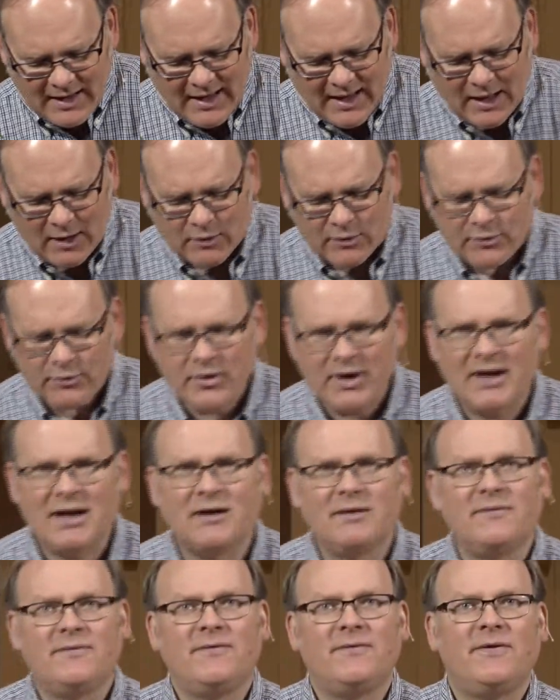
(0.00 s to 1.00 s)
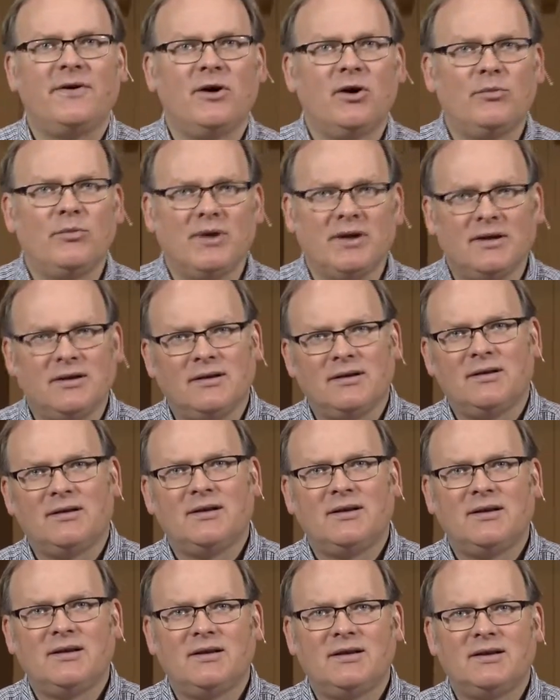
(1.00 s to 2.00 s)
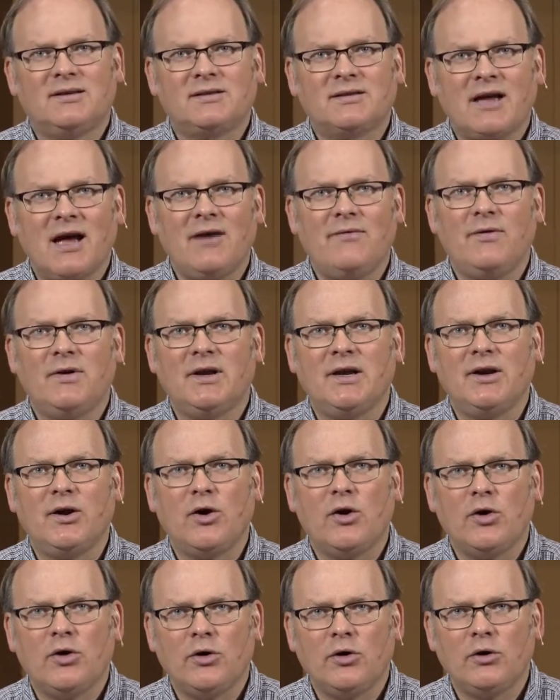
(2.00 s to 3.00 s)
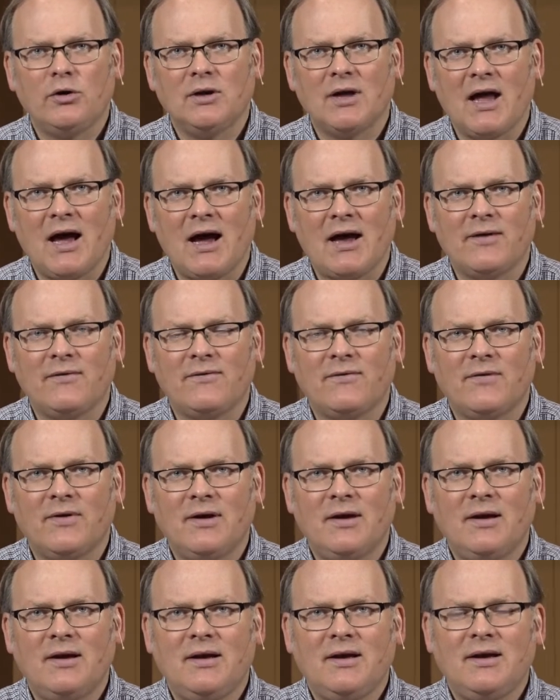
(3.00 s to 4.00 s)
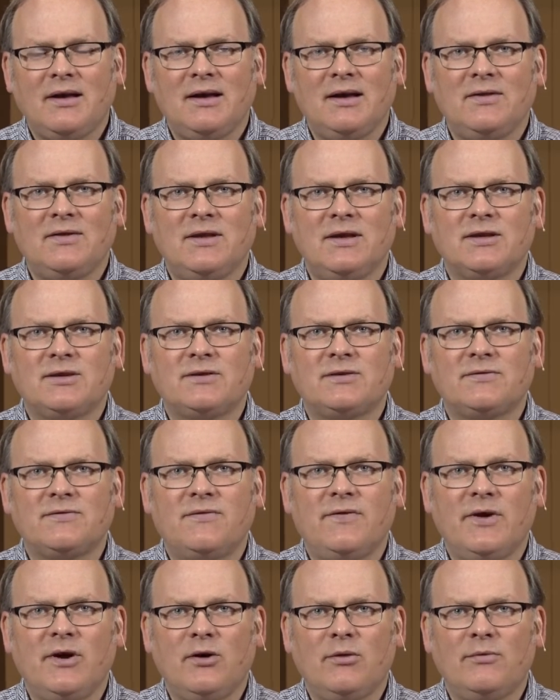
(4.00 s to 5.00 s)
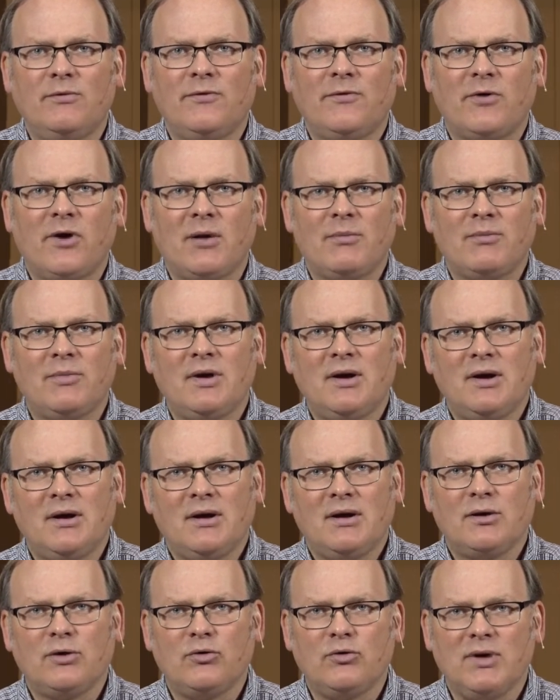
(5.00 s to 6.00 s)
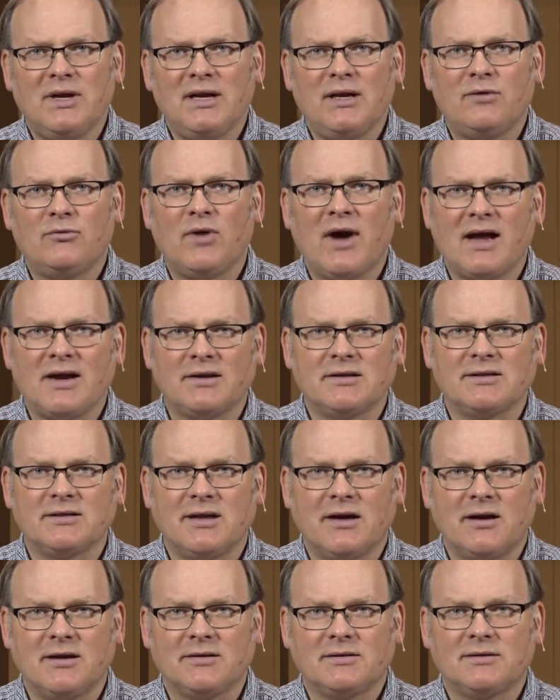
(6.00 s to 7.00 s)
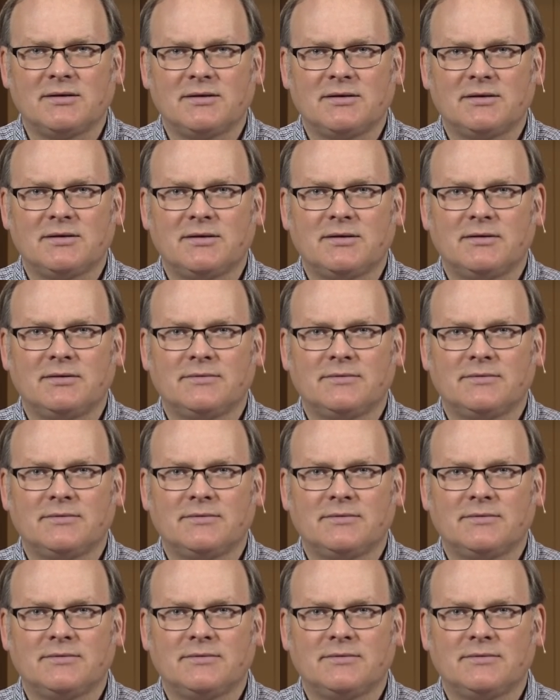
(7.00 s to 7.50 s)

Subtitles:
Alderetta Filman discovered in her life in this film from Green Renaissance.